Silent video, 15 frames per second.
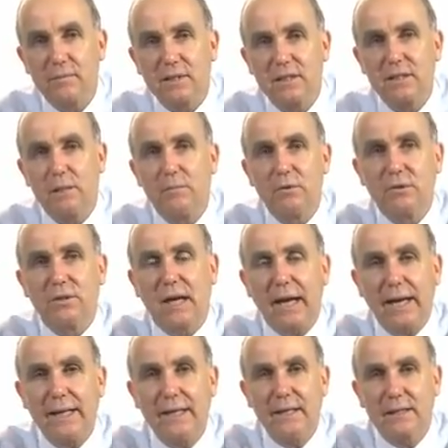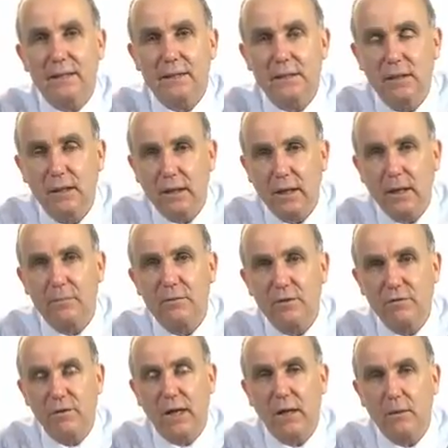simultaneous
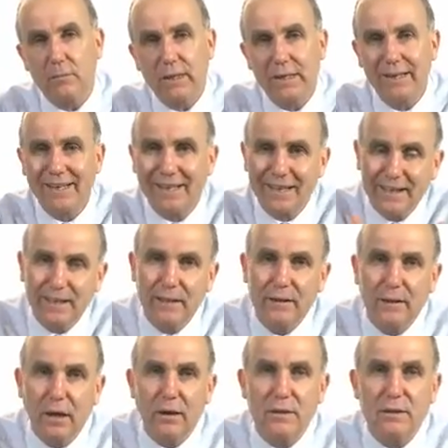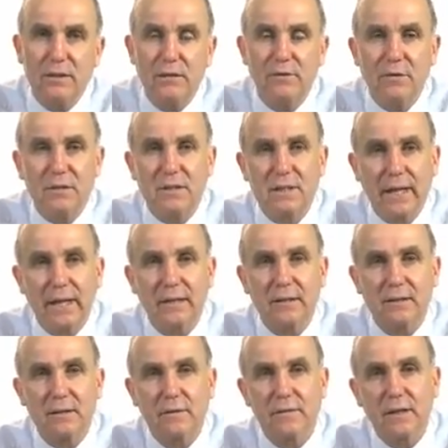development in those different
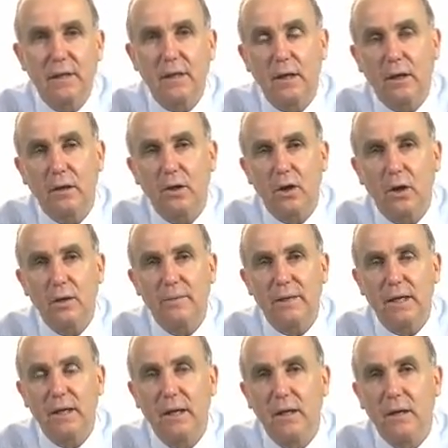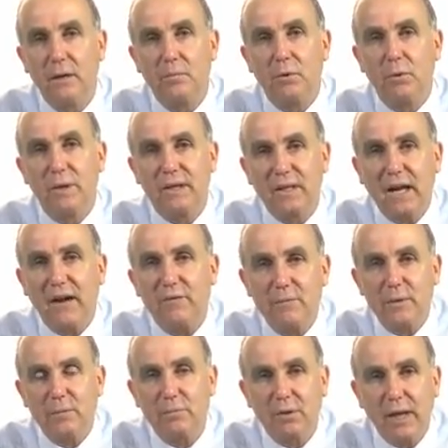sectors of the economy. But with
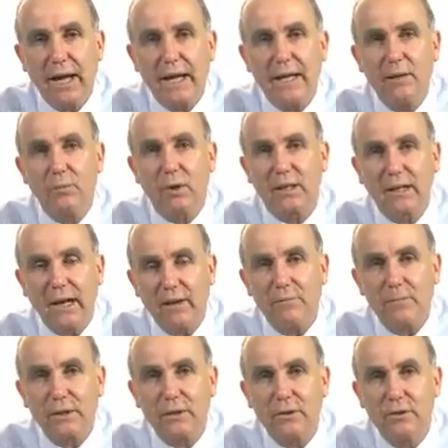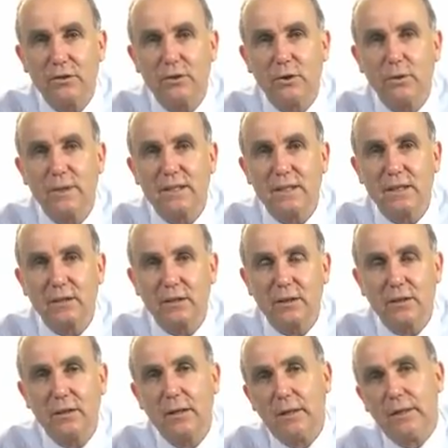government planning, what government can do is it
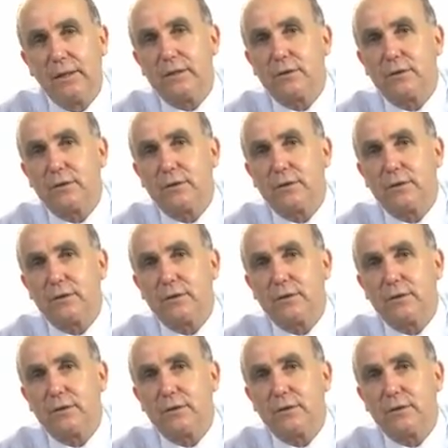can